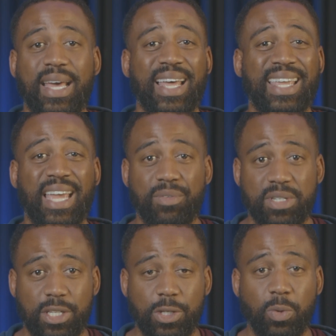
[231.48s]
And I
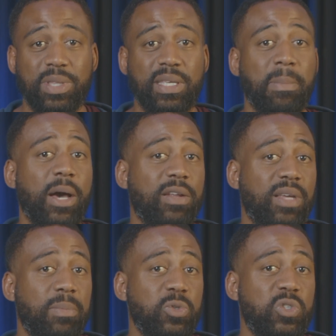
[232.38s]
guarantee you, with the amount of
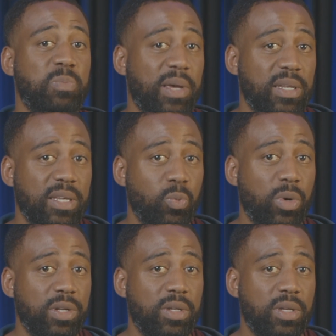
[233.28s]
time you spend in
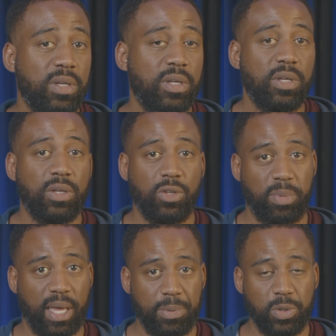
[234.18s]
one, you'll be
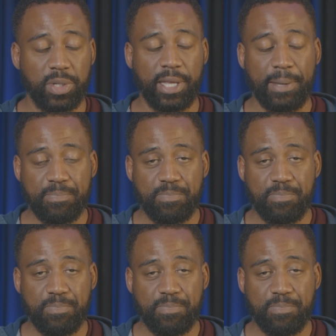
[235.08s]
happy you did that.